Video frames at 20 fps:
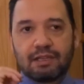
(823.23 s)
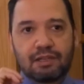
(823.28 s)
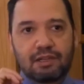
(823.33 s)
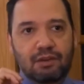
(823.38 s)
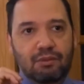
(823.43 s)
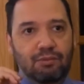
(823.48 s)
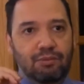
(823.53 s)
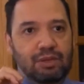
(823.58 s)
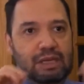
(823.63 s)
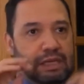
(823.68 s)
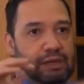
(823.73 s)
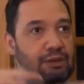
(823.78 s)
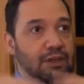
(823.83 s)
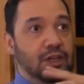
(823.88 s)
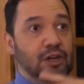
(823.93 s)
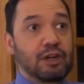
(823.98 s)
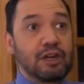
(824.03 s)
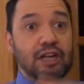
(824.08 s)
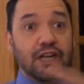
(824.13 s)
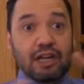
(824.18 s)
You know,
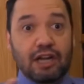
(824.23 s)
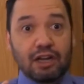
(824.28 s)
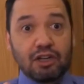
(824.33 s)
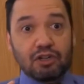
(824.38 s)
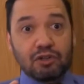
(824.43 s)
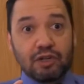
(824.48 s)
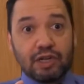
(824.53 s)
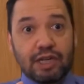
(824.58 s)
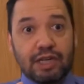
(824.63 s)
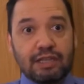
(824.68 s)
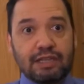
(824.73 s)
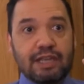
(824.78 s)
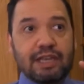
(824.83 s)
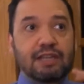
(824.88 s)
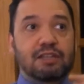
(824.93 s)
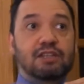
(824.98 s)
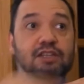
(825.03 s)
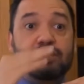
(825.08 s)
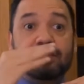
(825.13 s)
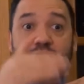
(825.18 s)
you're in the country, then
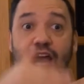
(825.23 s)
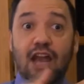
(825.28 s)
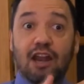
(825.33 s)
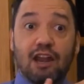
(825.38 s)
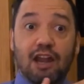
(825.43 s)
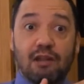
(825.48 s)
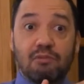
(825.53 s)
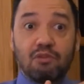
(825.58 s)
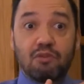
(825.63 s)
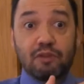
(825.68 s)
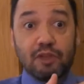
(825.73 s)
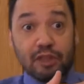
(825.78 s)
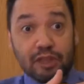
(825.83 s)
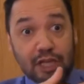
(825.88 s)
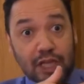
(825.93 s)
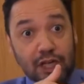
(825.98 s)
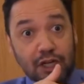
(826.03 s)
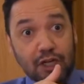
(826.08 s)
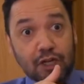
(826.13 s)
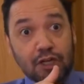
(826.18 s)
you get to the Skylark Movie
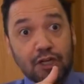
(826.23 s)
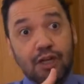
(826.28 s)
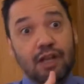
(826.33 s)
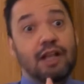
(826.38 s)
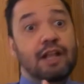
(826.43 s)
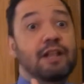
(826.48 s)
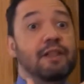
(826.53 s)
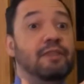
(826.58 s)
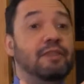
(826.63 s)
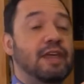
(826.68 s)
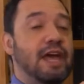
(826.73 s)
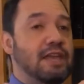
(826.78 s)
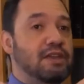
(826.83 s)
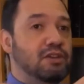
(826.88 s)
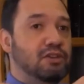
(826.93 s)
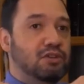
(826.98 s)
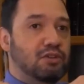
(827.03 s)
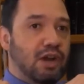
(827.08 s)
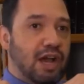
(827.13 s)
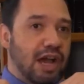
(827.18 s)
Theater.
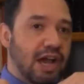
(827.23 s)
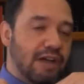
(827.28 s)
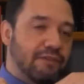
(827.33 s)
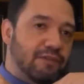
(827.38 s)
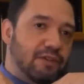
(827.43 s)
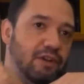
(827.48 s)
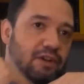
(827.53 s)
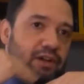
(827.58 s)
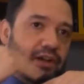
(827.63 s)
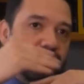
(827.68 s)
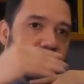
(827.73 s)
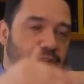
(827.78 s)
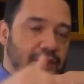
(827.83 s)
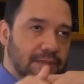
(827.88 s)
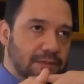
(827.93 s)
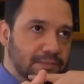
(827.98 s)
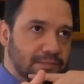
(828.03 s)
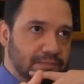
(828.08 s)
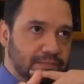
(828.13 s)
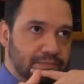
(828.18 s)
Then you drive
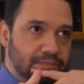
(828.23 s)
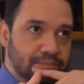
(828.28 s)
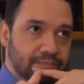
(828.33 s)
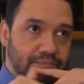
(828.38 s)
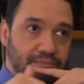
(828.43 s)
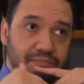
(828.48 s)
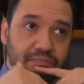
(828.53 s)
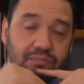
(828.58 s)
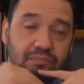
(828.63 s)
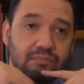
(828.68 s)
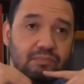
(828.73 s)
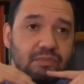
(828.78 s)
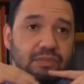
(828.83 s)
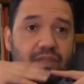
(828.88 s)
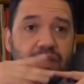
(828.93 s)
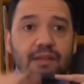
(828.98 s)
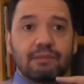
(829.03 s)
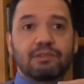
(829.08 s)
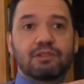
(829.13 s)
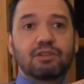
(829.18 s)
to
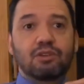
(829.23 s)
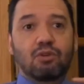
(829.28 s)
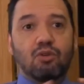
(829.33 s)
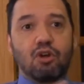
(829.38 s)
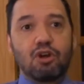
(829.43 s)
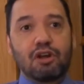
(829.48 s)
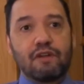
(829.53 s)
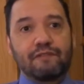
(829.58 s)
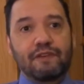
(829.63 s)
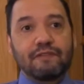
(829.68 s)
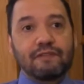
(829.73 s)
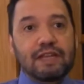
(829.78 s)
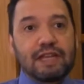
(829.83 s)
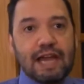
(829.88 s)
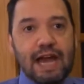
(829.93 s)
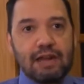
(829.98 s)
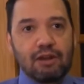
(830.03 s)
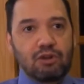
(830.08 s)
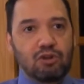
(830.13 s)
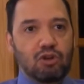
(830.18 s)
the corner of
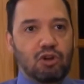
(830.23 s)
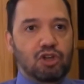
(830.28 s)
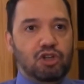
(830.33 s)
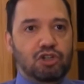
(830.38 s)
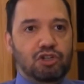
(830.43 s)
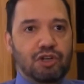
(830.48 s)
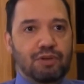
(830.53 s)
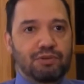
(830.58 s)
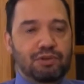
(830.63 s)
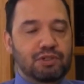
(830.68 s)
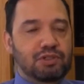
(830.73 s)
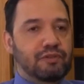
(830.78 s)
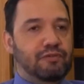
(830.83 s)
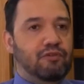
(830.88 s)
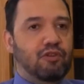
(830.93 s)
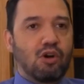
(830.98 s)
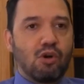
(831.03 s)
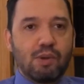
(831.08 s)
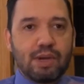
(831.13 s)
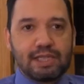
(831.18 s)
fifty-nine New York Street, which is
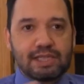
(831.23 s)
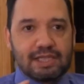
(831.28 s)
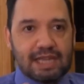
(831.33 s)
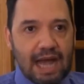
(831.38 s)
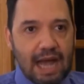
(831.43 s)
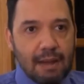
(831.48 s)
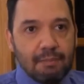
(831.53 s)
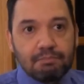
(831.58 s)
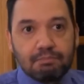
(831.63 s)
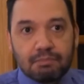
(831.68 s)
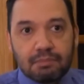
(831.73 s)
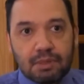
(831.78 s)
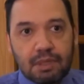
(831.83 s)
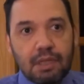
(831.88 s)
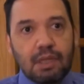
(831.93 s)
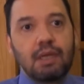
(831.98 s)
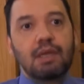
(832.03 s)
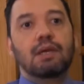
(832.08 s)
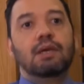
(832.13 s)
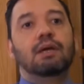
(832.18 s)
a four-way stop.
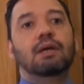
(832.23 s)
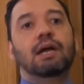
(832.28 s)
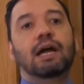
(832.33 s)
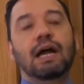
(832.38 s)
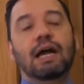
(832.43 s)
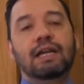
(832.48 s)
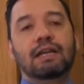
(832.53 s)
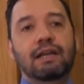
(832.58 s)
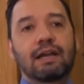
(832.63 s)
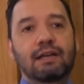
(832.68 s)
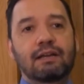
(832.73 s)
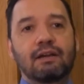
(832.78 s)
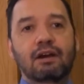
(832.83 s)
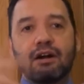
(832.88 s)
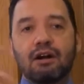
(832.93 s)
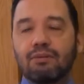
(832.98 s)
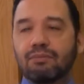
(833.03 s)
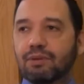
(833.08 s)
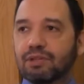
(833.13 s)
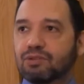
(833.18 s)
And
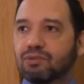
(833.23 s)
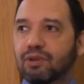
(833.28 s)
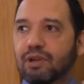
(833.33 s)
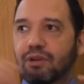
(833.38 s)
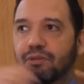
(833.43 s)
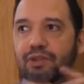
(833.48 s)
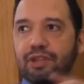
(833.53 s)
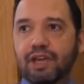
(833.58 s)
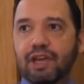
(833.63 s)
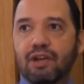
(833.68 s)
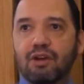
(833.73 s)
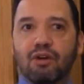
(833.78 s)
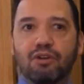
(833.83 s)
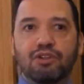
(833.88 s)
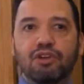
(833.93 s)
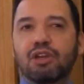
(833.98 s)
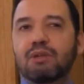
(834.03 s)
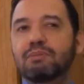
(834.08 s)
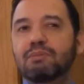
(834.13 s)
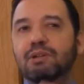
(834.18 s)
like, oh, what's going on over there?
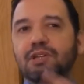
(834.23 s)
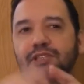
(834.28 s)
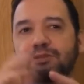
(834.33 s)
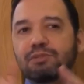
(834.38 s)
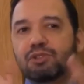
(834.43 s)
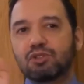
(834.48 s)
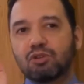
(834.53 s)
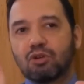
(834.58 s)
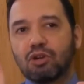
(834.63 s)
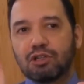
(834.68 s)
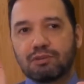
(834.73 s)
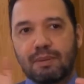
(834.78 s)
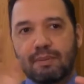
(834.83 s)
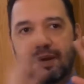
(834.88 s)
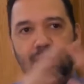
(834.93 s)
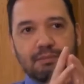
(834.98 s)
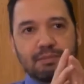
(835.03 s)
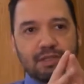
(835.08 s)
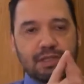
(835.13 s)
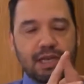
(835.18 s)
Oh, they're going to build some stores, my
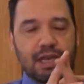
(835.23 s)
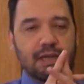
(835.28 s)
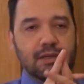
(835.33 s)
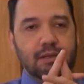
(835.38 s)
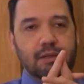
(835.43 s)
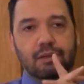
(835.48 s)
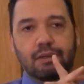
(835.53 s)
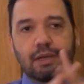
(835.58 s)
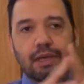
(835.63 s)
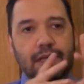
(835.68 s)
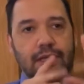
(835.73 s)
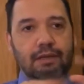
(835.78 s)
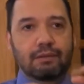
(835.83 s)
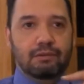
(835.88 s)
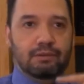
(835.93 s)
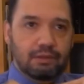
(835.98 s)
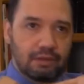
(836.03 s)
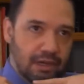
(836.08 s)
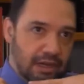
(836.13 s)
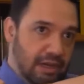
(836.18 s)
mom said. And
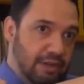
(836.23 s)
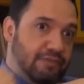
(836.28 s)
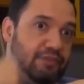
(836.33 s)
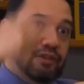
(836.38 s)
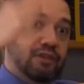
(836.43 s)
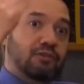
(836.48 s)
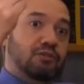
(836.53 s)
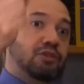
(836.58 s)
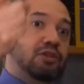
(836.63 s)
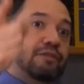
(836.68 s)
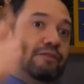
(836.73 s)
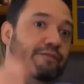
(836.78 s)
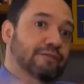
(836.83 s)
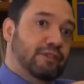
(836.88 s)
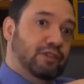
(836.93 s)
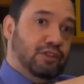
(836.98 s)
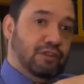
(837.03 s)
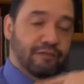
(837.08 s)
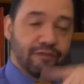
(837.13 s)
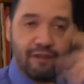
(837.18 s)
then off to the
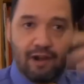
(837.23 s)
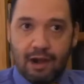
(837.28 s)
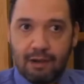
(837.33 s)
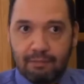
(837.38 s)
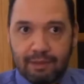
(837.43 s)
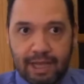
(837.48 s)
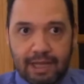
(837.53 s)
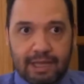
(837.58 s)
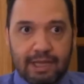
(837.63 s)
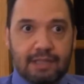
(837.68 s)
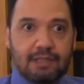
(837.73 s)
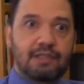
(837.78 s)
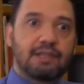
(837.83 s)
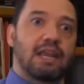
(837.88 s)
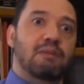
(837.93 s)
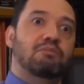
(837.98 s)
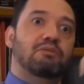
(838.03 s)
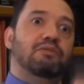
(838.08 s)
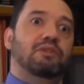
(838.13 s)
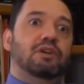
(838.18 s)
farmland to get to
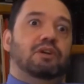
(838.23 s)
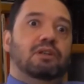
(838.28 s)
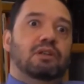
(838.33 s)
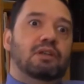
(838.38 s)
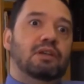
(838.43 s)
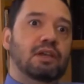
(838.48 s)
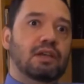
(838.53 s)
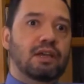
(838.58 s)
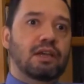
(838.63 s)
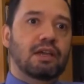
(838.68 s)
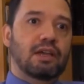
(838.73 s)
Naperville.